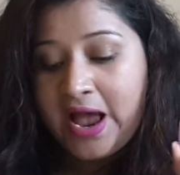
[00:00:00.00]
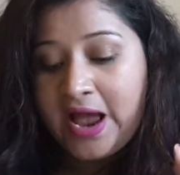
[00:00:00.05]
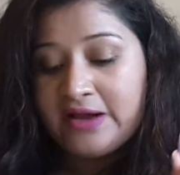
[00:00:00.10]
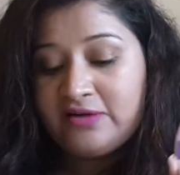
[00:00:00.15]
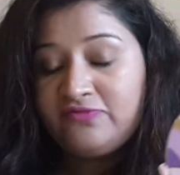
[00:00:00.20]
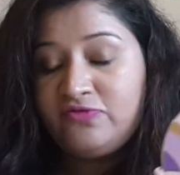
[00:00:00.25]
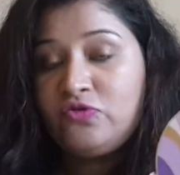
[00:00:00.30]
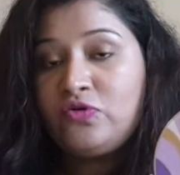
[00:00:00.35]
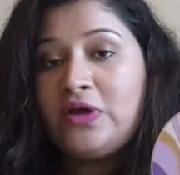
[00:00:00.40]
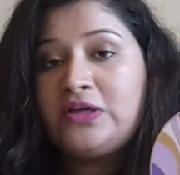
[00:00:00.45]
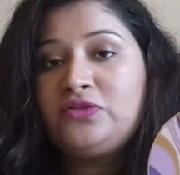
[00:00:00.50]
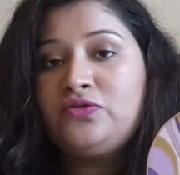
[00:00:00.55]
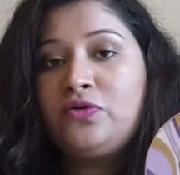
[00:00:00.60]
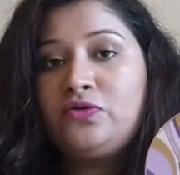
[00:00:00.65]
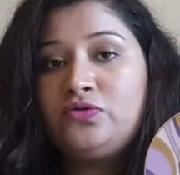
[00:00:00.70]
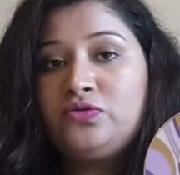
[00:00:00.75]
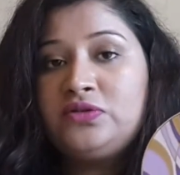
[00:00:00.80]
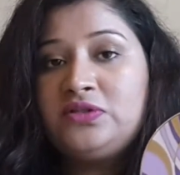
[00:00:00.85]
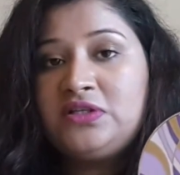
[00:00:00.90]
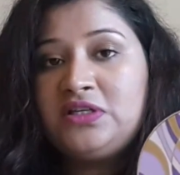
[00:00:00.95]
And if you guys
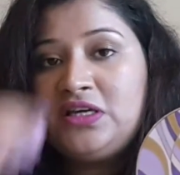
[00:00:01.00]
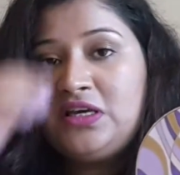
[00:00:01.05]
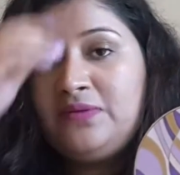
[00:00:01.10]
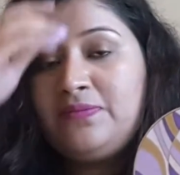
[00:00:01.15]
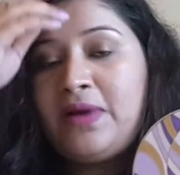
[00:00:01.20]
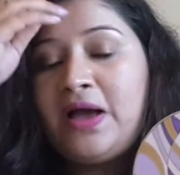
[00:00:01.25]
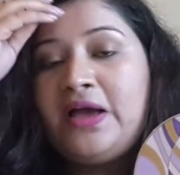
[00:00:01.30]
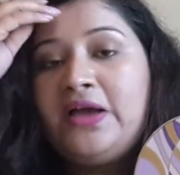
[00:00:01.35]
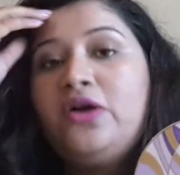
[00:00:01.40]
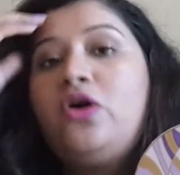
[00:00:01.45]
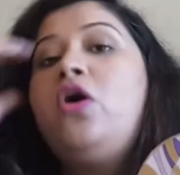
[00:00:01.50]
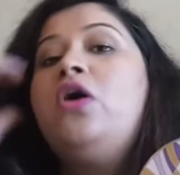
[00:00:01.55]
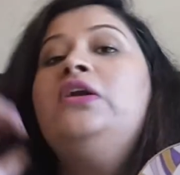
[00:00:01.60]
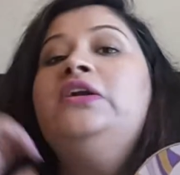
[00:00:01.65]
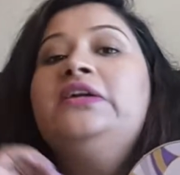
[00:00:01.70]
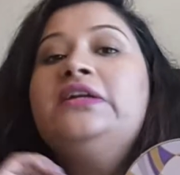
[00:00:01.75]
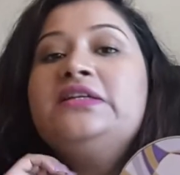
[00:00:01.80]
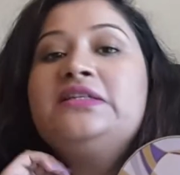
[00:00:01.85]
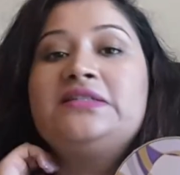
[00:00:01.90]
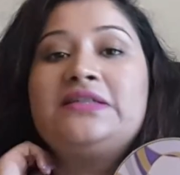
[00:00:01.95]
want to see my
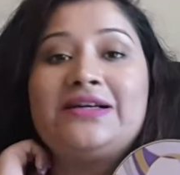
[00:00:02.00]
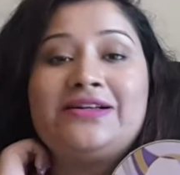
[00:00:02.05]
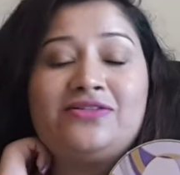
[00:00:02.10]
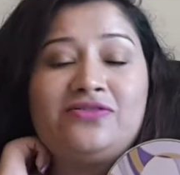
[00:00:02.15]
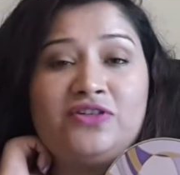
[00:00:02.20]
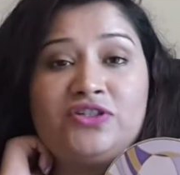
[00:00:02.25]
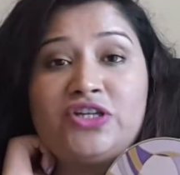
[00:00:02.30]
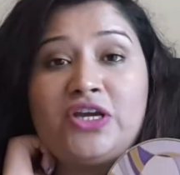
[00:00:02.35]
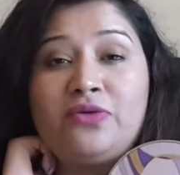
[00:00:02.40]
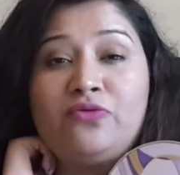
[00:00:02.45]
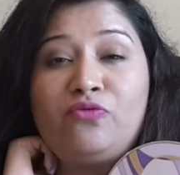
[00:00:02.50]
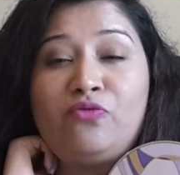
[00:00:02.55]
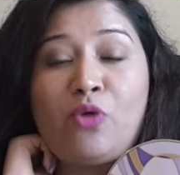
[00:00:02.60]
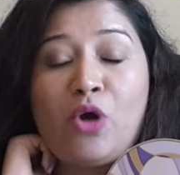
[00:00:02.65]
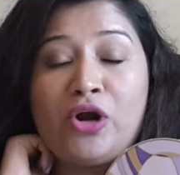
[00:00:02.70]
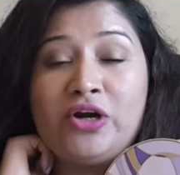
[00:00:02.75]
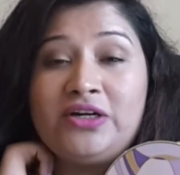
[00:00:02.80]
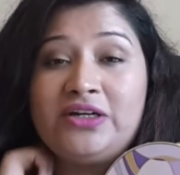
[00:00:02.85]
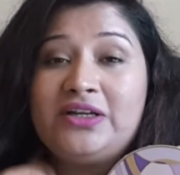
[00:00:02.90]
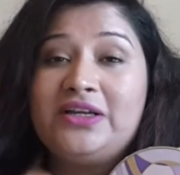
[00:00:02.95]
holiday sets which I
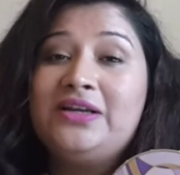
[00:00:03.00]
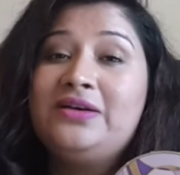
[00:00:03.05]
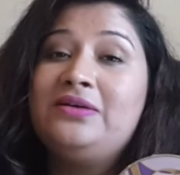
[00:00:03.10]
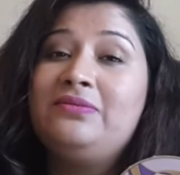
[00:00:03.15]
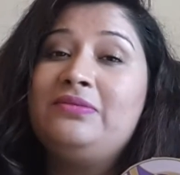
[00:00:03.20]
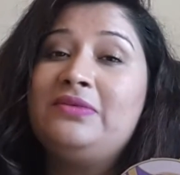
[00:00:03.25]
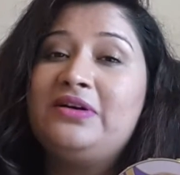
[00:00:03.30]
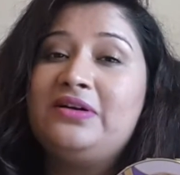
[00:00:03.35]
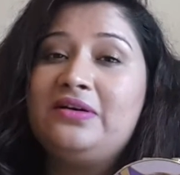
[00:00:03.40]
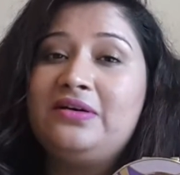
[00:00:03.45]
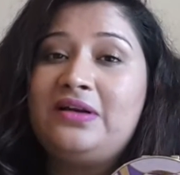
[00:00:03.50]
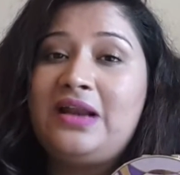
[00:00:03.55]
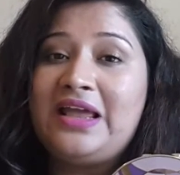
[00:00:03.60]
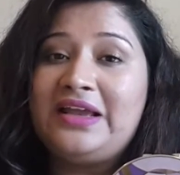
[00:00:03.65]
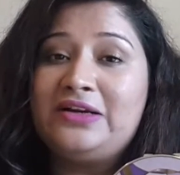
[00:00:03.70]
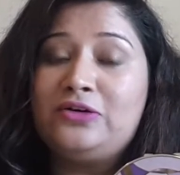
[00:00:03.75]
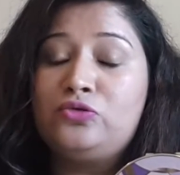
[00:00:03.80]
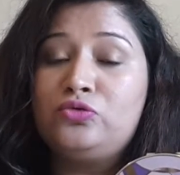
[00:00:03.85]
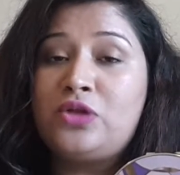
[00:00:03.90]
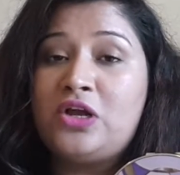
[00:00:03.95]
bought in
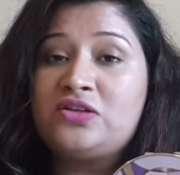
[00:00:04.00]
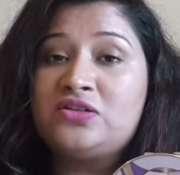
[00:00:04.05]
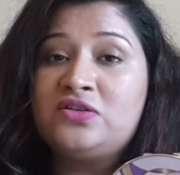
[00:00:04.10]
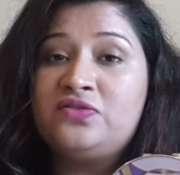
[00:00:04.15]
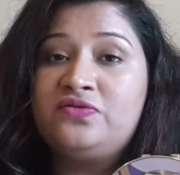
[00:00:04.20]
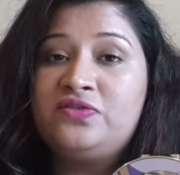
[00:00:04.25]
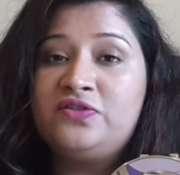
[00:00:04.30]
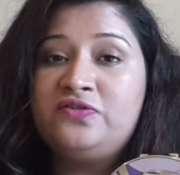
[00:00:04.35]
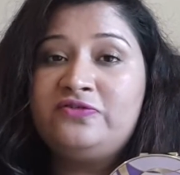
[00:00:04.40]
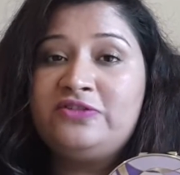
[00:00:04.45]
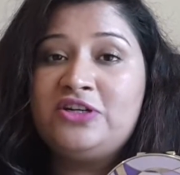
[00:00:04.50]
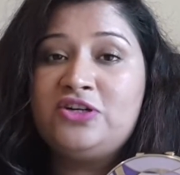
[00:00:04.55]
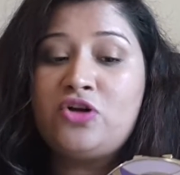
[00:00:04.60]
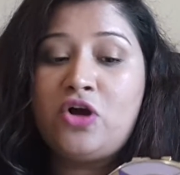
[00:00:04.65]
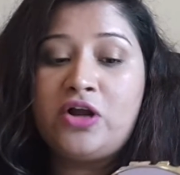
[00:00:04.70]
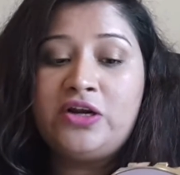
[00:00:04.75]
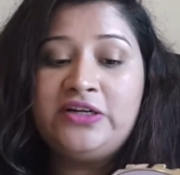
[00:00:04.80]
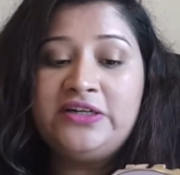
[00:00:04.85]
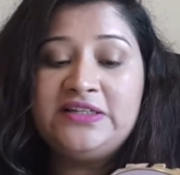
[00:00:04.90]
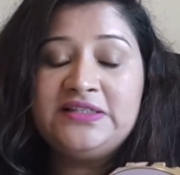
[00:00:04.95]
like 2015
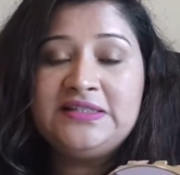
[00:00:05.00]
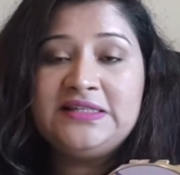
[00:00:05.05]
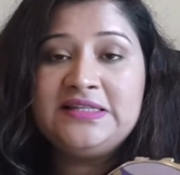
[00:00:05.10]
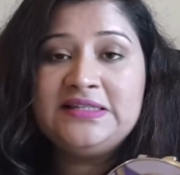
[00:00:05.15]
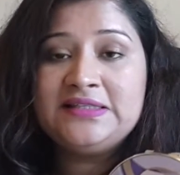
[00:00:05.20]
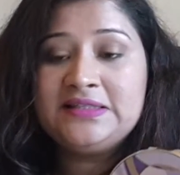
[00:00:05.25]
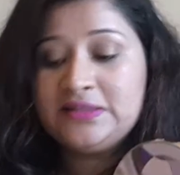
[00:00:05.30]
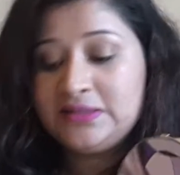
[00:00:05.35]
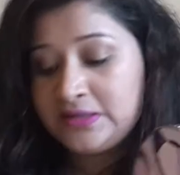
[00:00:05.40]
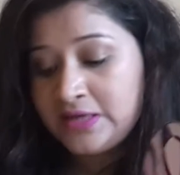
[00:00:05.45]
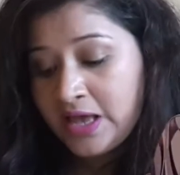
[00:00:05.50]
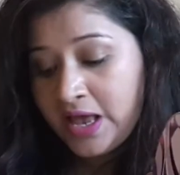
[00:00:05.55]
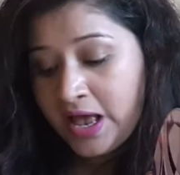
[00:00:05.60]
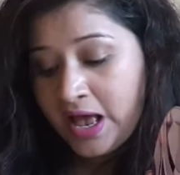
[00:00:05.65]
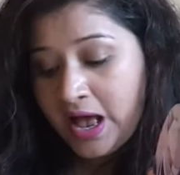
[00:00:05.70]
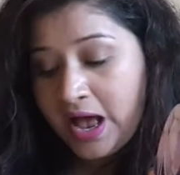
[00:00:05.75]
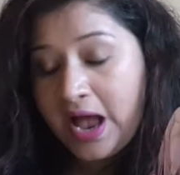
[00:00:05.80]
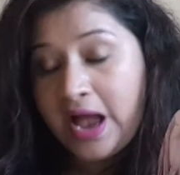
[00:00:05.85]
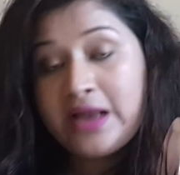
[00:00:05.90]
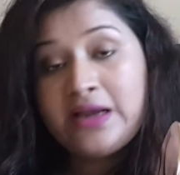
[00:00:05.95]
holiday season,
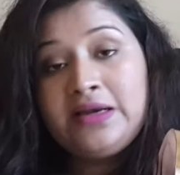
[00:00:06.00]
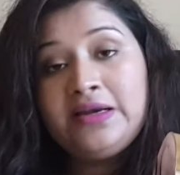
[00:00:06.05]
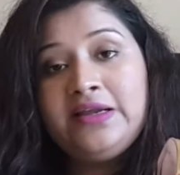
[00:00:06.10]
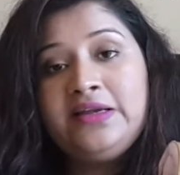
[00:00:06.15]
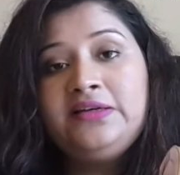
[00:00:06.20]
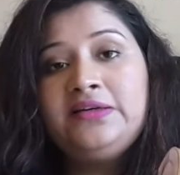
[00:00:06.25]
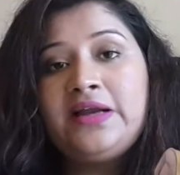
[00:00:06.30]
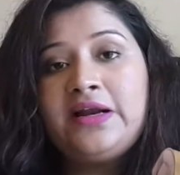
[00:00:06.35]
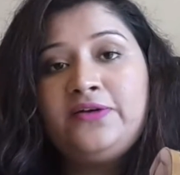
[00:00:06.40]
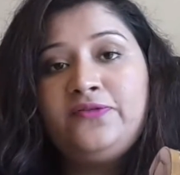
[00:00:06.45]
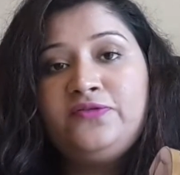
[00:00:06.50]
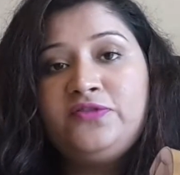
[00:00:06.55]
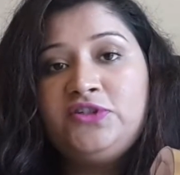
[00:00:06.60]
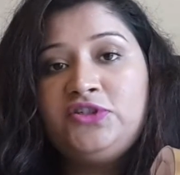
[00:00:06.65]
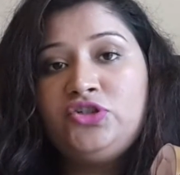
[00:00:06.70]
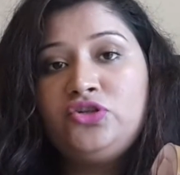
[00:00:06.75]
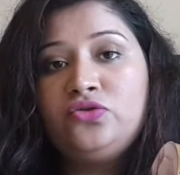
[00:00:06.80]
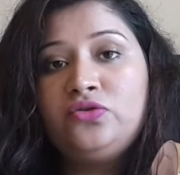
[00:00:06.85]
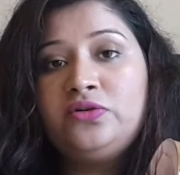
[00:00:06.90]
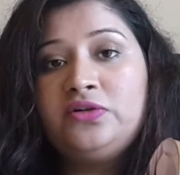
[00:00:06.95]
I'll link that
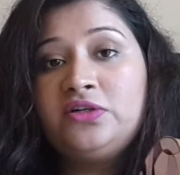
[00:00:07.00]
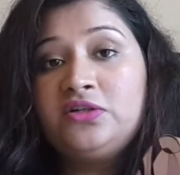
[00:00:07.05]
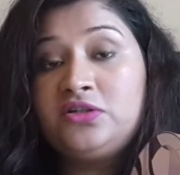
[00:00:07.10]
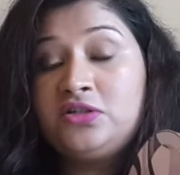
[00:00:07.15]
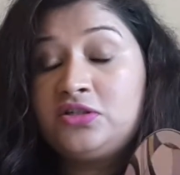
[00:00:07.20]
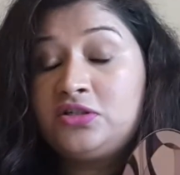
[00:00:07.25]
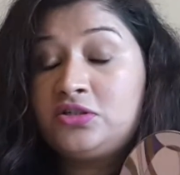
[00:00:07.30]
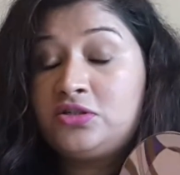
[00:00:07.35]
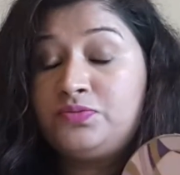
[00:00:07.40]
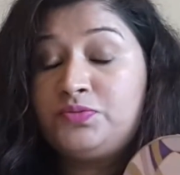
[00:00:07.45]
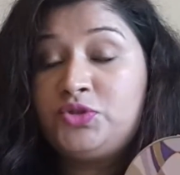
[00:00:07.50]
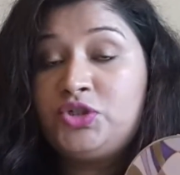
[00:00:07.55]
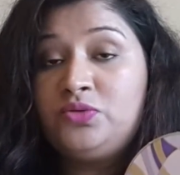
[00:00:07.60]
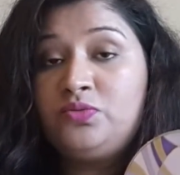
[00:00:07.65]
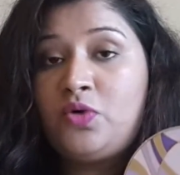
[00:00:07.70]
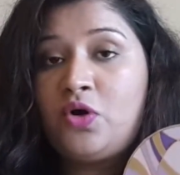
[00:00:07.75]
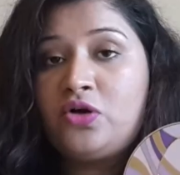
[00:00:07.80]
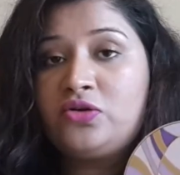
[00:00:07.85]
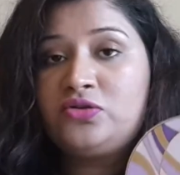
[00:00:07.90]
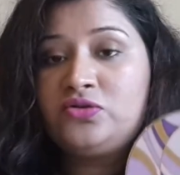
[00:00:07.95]
video in the
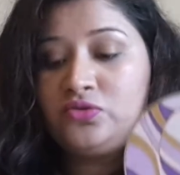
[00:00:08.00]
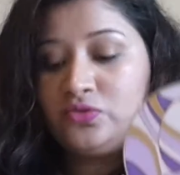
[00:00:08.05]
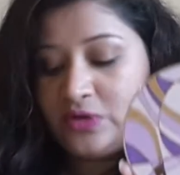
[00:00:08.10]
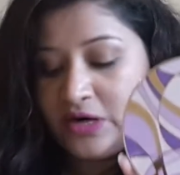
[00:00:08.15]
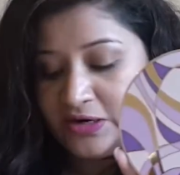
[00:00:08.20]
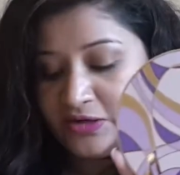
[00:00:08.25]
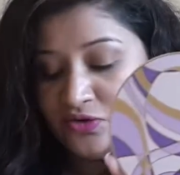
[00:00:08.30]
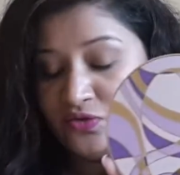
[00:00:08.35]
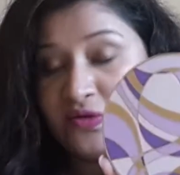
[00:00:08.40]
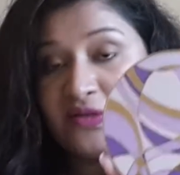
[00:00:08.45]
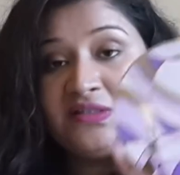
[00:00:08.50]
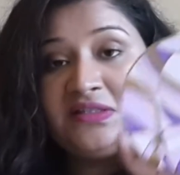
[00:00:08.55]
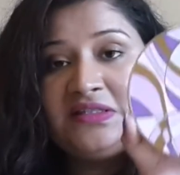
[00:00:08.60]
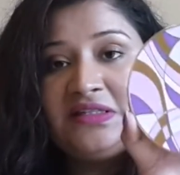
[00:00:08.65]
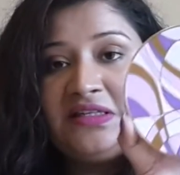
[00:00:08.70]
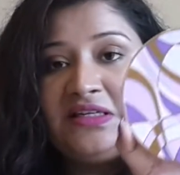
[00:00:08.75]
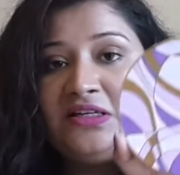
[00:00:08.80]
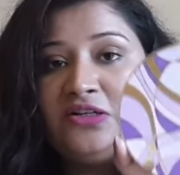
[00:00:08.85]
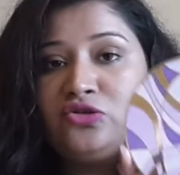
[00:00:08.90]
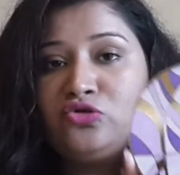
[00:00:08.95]
description box so that you can
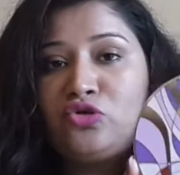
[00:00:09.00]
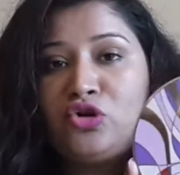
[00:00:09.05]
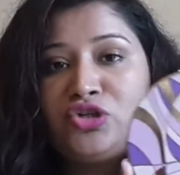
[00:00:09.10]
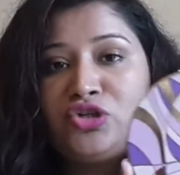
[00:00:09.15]
see the